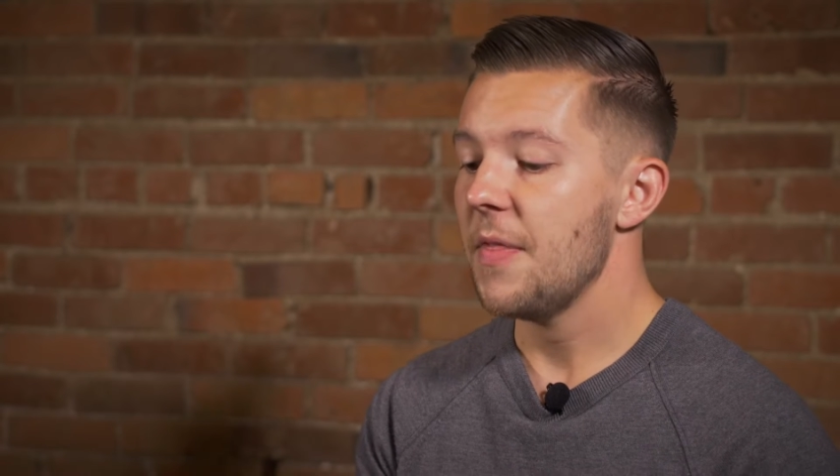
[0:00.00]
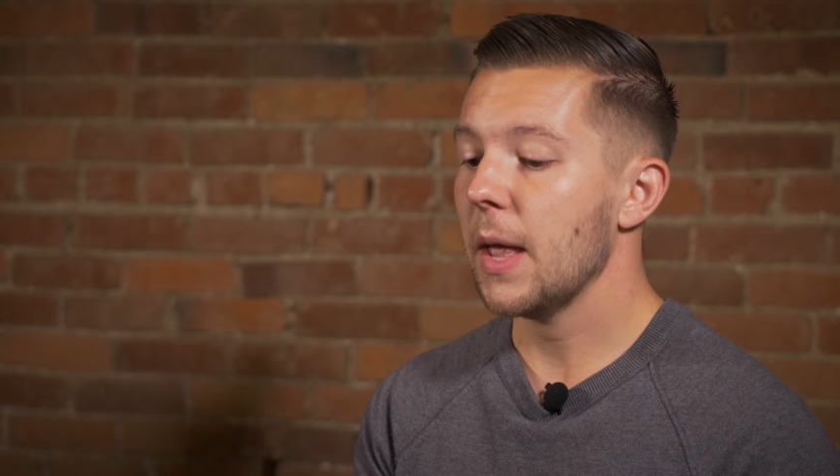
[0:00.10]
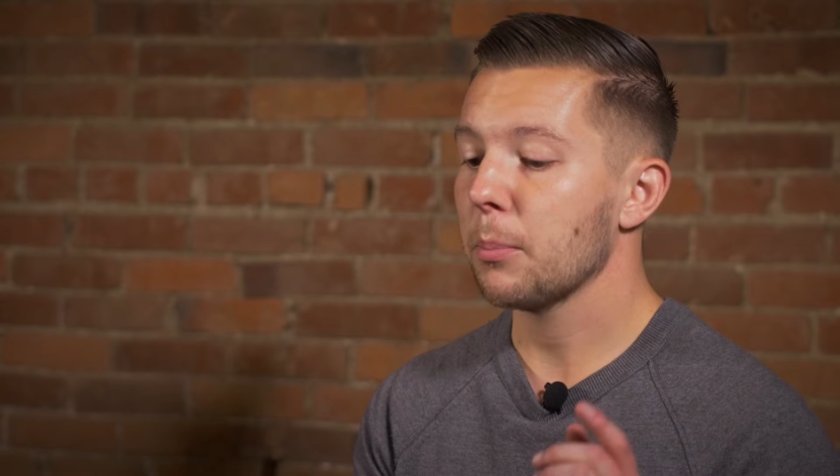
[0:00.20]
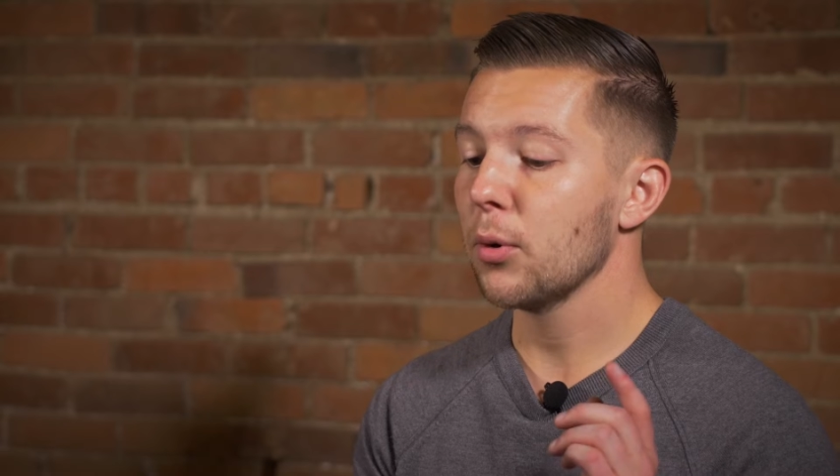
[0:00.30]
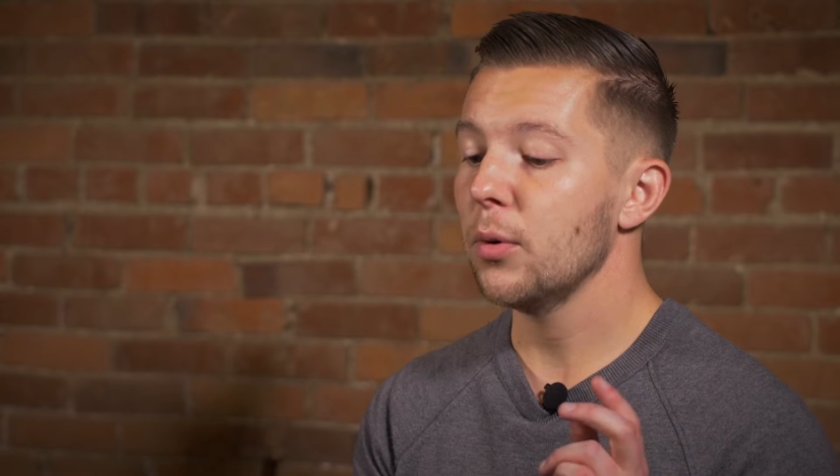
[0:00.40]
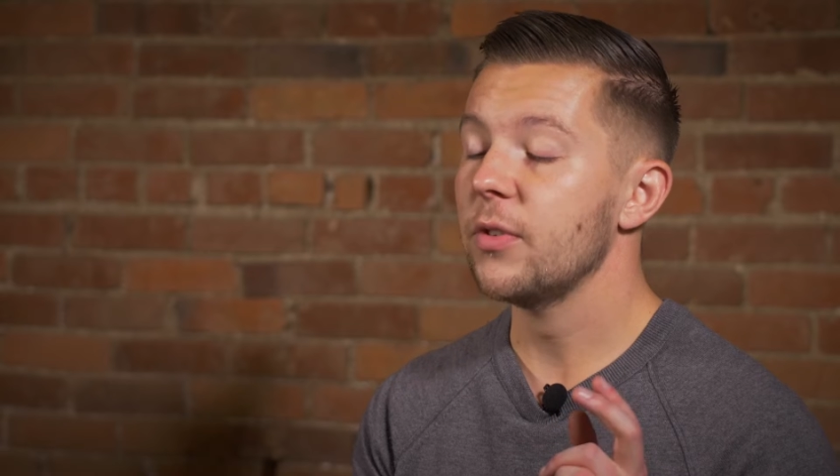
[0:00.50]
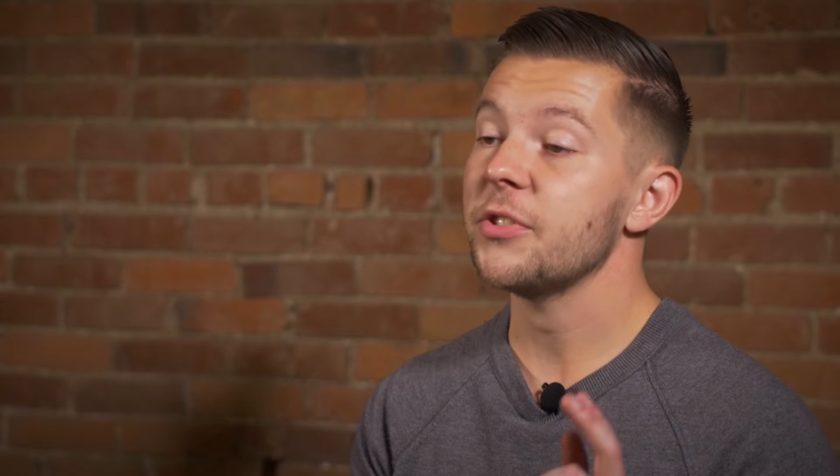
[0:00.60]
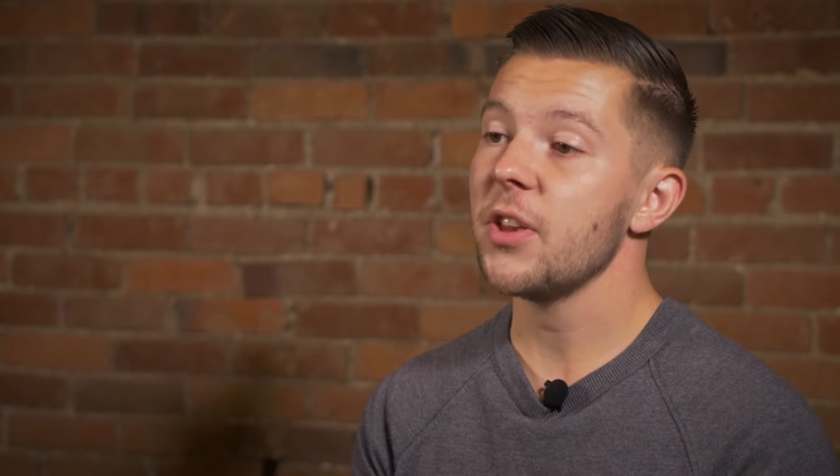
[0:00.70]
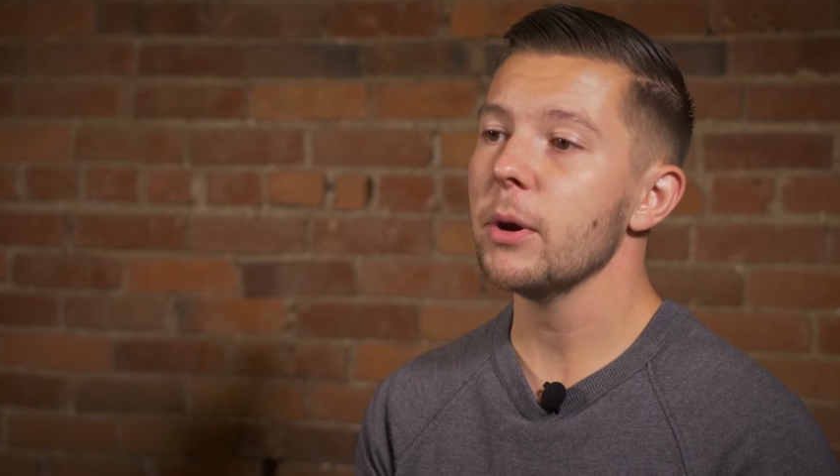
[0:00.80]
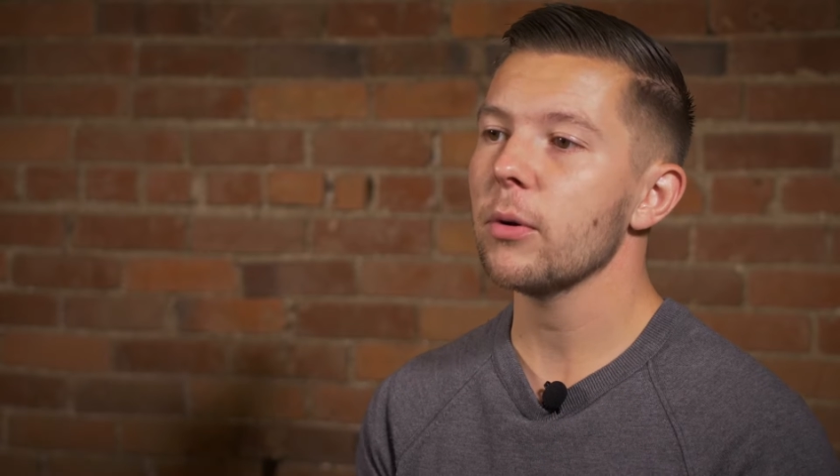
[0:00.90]
They
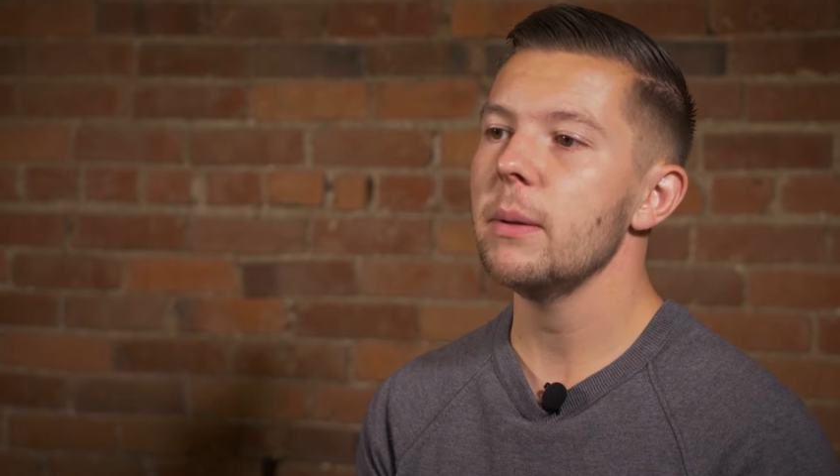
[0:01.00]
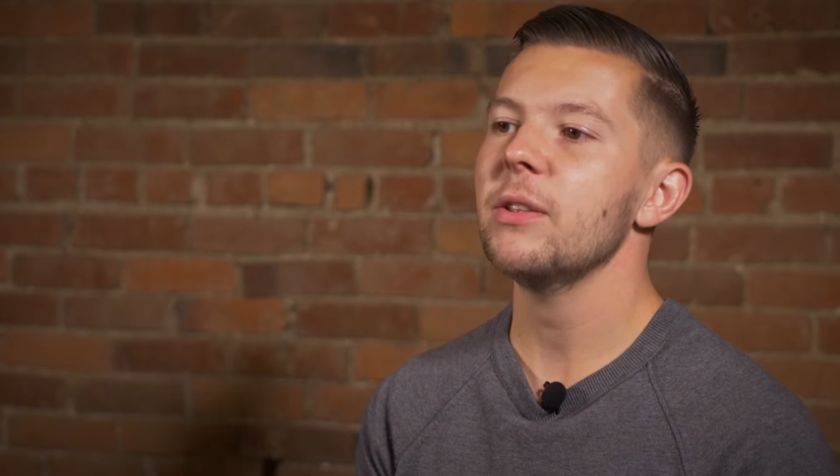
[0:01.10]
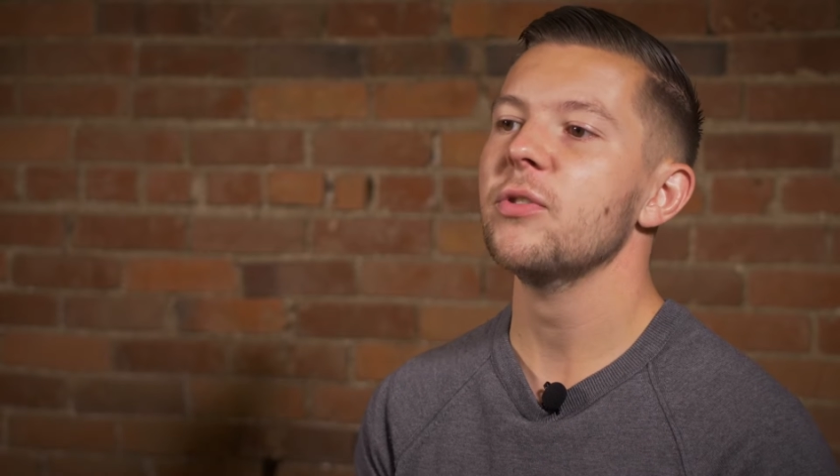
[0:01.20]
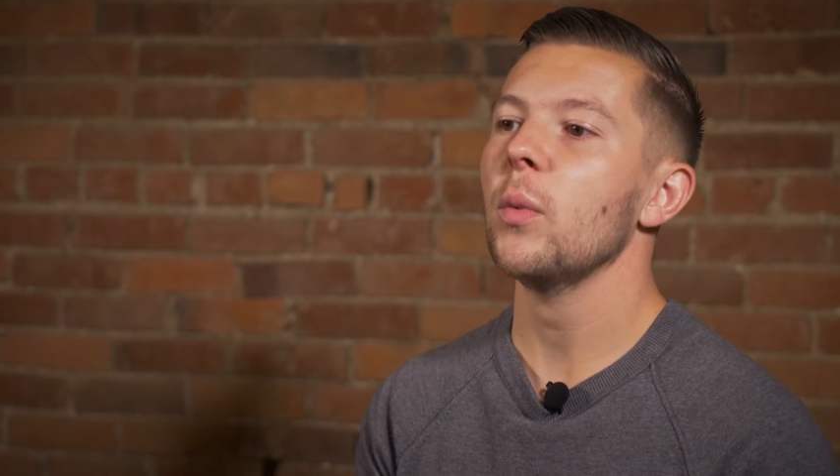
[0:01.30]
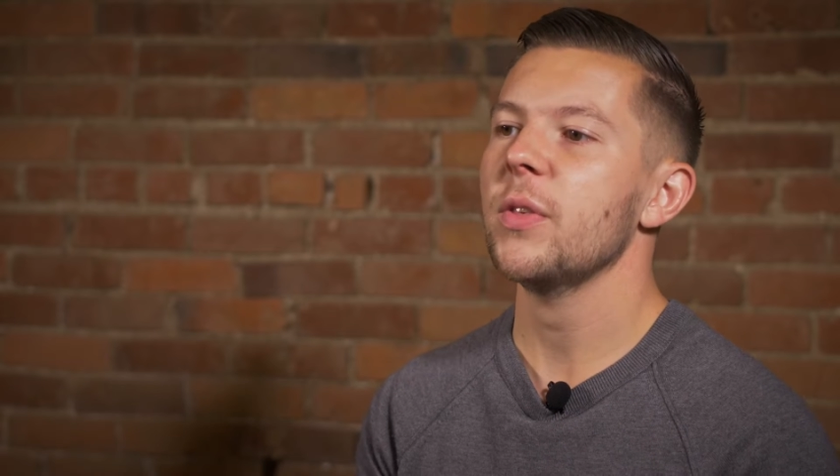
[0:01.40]
approved some agreements